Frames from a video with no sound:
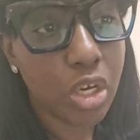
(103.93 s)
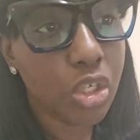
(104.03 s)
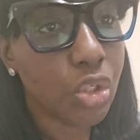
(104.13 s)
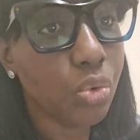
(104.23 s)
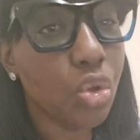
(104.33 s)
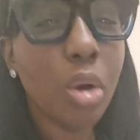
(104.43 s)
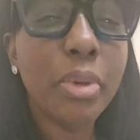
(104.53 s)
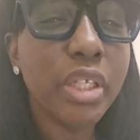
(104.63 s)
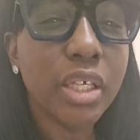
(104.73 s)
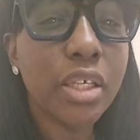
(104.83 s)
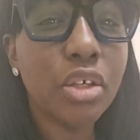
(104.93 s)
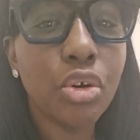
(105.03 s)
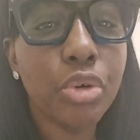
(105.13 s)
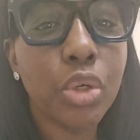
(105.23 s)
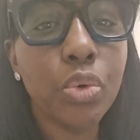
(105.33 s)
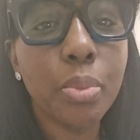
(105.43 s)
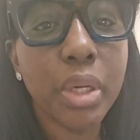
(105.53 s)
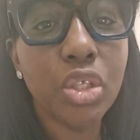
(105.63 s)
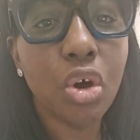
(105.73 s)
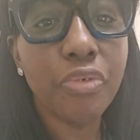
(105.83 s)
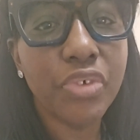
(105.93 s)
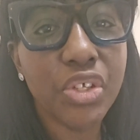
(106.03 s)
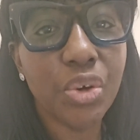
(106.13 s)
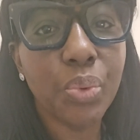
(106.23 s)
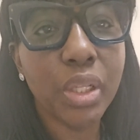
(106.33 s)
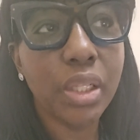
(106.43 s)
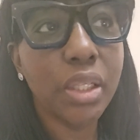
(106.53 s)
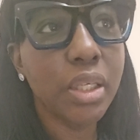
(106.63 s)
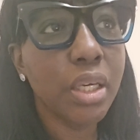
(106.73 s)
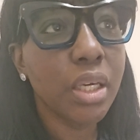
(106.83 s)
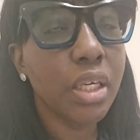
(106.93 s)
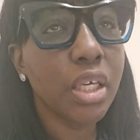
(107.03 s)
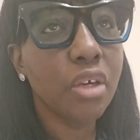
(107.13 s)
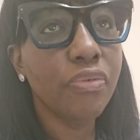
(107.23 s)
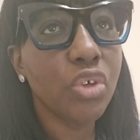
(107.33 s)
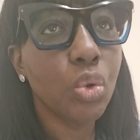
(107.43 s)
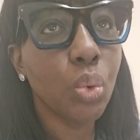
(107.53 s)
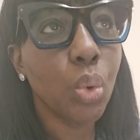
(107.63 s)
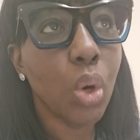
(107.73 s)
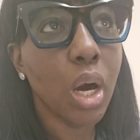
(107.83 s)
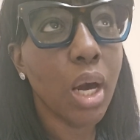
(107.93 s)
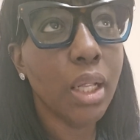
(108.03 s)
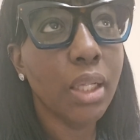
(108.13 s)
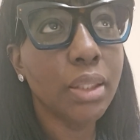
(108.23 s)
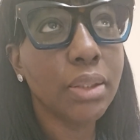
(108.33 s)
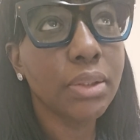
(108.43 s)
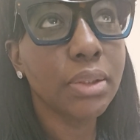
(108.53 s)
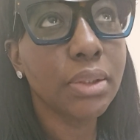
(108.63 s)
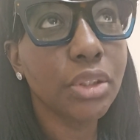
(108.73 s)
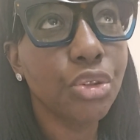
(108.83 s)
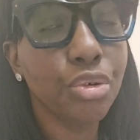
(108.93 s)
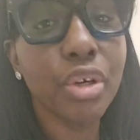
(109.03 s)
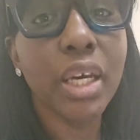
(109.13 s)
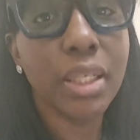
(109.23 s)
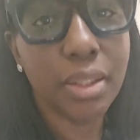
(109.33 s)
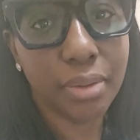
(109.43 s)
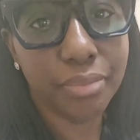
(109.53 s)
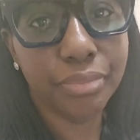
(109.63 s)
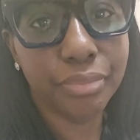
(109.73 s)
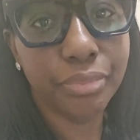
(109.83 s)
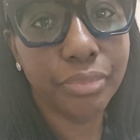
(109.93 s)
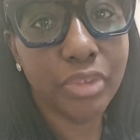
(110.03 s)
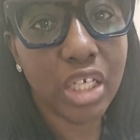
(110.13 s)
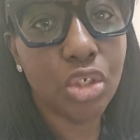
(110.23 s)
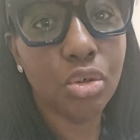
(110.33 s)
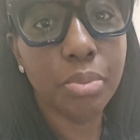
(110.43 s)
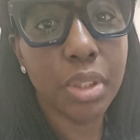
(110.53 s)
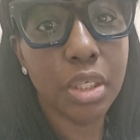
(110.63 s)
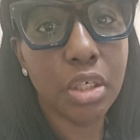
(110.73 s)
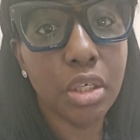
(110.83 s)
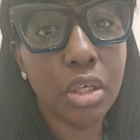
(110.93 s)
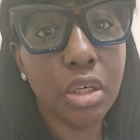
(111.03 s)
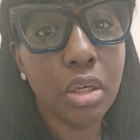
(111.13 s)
So normally your recruitment officer will give you a grade that you'll be